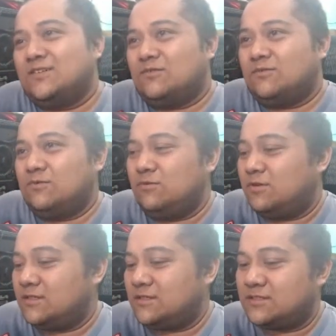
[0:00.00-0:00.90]
Whew,
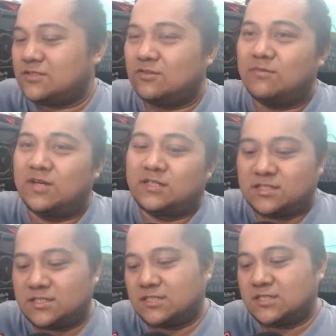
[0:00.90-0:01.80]
so
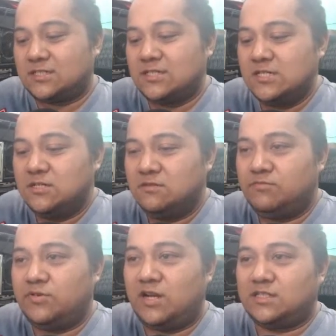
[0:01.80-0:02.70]
much
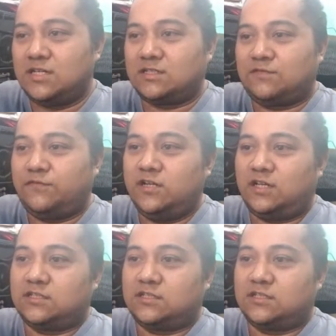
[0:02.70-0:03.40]
projects for next